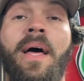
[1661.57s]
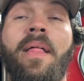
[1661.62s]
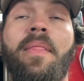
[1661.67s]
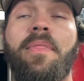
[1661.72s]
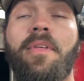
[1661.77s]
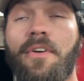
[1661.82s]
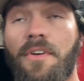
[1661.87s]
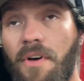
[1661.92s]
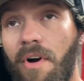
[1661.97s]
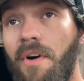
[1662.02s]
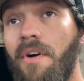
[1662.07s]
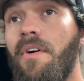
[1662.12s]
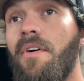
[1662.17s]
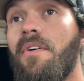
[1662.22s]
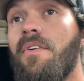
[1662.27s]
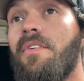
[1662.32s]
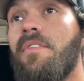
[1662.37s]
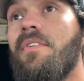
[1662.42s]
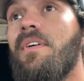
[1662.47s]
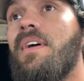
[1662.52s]
the
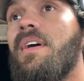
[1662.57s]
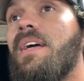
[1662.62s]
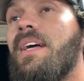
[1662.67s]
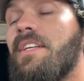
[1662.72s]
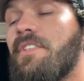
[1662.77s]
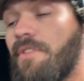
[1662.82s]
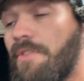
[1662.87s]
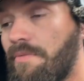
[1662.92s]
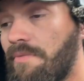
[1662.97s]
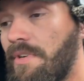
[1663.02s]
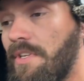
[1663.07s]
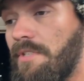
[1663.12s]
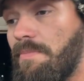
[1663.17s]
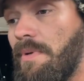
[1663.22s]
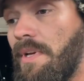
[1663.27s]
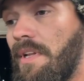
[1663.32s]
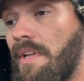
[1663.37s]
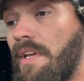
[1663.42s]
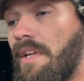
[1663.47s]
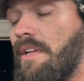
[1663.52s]
car is a
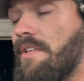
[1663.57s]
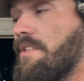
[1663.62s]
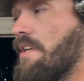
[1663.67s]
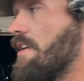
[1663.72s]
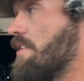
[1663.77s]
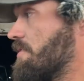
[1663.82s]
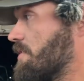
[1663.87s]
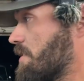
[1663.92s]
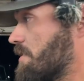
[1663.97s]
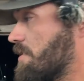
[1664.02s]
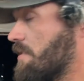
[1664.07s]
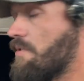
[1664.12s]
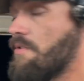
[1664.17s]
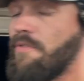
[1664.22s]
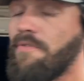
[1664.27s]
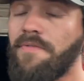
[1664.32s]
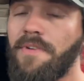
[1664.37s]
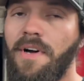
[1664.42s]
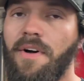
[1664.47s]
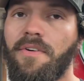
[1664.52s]
3-speed. It is a
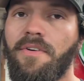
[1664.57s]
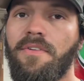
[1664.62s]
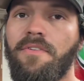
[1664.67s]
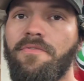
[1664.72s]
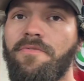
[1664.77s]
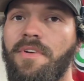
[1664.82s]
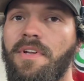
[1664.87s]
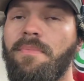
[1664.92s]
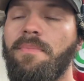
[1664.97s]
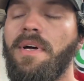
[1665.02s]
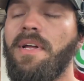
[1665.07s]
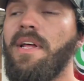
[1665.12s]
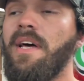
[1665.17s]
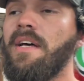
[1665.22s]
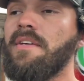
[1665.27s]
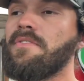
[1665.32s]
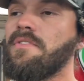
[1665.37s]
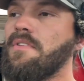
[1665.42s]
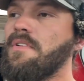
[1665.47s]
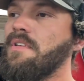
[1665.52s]
62 Falcon. A friend of mine
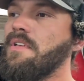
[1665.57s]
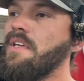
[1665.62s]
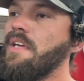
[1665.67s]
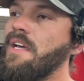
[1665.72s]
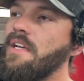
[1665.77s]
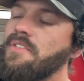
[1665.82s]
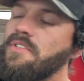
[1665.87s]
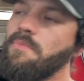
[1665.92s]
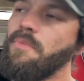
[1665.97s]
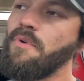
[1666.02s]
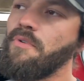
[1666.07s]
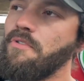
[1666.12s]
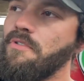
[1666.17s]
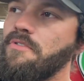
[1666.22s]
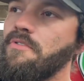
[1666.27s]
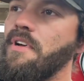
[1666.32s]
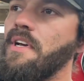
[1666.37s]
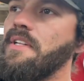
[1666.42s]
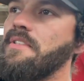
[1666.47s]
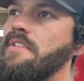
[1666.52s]
has it. He has the motor and
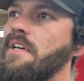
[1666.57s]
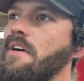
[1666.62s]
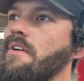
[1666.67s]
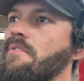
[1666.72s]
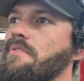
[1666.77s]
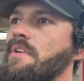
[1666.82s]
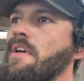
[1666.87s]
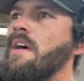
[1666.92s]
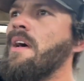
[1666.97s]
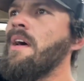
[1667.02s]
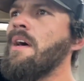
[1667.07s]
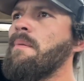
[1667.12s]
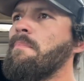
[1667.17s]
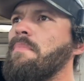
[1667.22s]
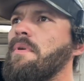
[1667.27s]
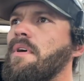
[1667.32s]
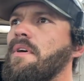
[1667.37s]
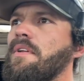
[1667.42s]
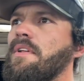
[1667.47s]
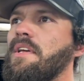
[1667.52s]
trans out,
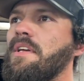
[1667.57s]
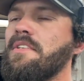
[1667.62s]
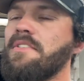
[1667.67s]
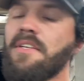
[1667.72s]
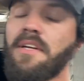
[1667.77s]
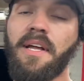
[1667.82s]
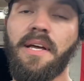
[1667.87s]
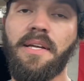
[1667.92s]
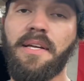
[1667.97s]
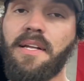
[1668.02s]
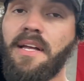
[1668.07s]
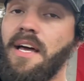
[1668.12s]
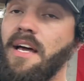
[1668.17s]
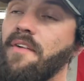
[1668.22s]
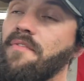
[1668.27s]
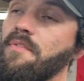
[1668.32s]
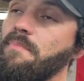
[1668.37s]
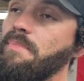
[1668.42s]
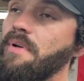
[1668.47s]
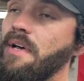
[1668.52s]
but he said I could
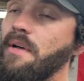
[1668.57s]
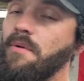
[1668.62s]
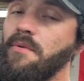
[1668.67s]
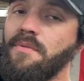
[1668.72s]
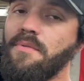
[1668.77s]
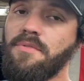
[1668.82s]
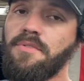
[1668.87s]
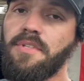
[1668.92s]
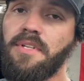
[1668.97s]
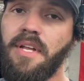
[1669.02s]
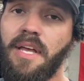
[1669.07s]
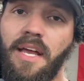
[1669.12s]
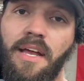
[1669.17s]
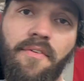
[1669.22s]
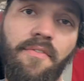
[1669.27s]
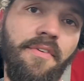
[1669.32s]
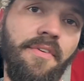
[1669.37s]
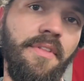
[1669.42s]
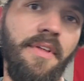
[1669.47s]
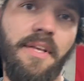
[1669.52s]
have the pedals and
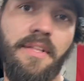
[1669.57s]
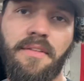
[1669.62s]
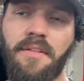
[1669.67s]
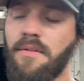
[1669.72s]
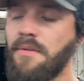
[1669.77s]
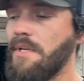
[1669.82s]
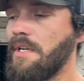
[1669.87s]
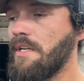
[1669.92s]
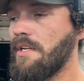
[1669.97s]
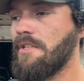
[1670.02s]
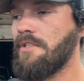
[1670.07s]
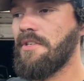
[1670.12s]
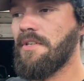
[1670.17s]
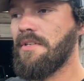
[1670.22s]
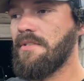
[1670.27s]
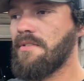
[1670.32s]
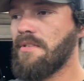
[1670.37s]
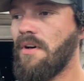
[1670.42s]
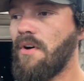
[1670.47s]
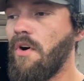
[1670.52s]
everything, the
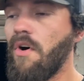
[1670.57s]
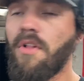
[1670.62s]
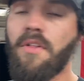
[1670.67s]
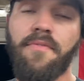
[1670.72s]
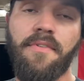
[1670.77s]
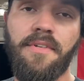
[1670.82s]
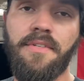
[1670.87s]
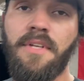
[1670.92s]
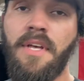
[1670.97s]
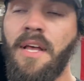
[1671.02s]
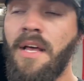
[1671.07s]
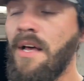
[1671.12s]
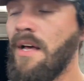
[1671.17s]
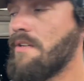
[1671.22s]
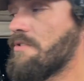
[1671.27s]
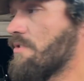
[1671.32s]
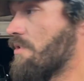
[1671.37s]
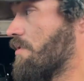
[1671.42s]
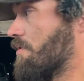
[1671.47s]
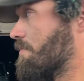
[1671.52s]
linkages, all of it.
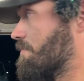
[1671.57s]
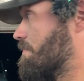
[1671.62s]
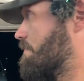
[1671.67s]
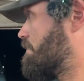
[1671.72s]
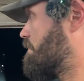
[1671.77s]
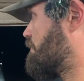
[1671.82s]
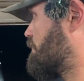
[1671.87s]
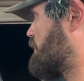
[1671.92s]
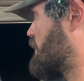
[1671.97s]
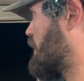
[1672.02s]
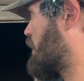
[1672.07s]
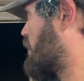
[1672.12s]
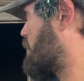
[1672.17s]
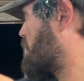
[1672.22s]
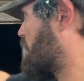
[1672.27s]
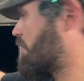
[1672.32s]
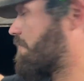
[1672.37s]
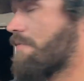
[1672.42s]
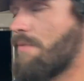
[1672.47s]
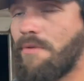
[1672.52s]
So it'll
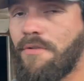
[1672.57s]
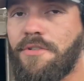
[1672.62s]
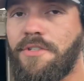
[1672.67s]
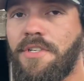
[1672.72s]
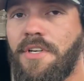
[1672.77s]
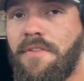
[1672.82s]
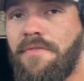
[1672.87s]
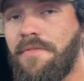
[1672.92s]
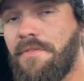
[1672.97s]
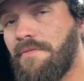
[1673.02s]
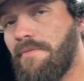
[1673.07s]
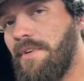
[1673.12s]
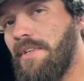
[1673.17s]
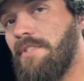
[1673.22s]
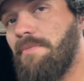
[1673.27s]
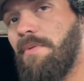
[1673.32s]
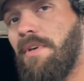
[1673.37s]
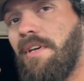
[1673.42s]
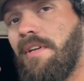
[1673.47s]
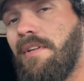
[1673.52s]
be a floor shift
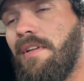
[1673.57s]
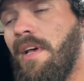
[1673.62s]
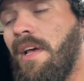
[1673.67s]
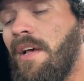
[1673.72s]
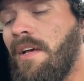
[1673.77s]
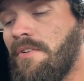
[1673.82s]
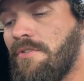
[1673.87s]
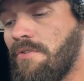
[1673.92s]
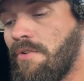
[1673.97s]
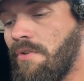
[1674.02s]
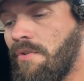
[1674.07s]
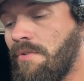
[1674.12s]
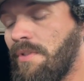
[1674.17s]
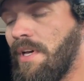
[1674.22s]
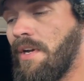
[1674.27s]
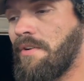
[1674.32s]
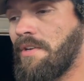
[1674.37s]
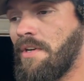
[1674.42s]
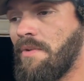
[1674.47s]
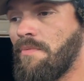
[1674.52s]
3-speed, so
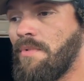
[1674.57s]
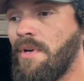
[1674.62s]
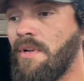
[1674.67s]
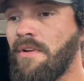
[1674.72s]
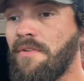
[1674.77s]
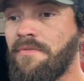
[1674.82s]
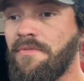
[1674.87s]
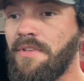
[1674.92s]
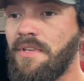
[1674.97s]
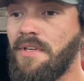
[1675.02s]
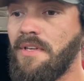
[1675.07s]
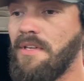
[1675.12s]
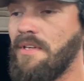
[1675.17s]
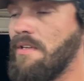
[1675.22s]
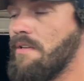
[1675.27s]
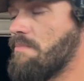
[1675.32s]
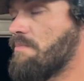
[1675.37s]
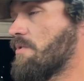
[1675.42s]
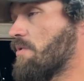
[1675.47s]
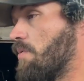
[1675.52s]
that'll get rid of
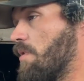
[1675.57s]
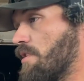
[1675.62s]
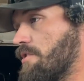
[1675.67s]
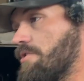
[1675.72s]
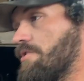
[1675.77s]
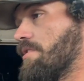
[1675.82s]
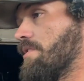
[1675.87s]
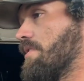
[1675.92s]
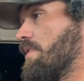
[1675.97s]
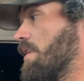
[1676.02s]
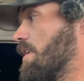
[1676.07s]
the question